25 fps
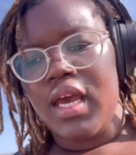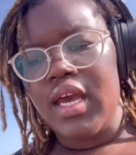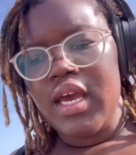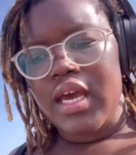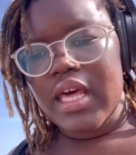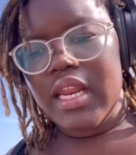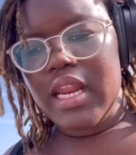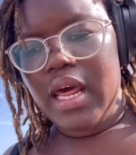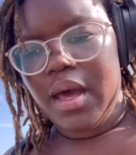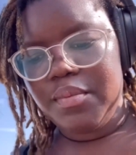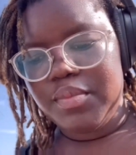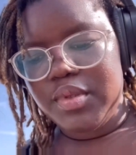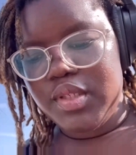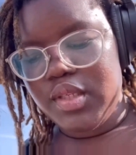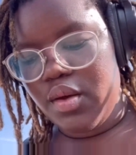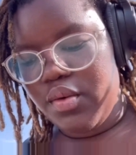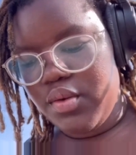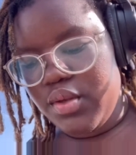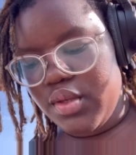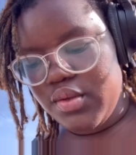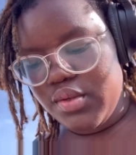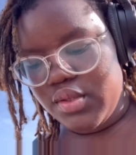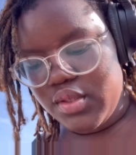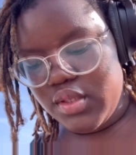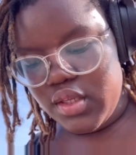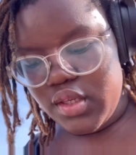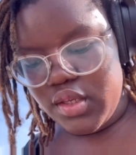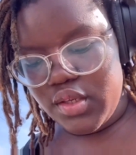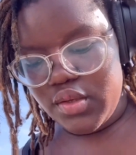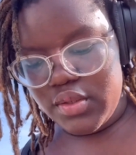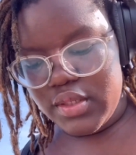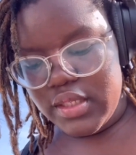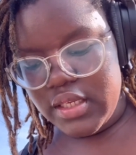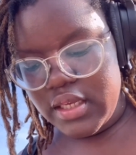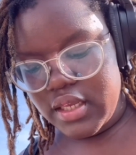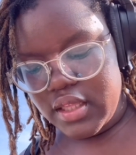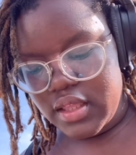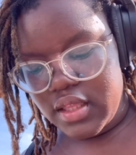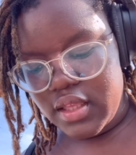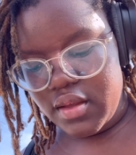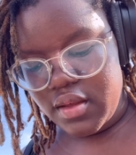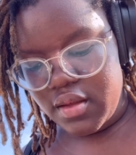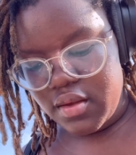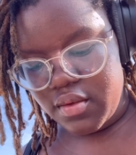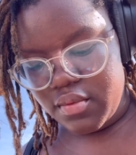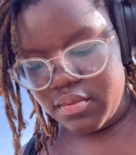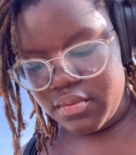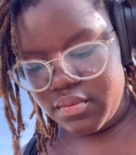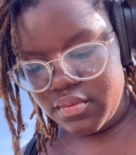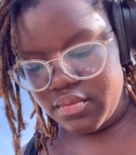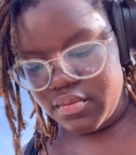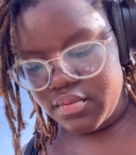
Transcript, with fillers: and I'm so used to using the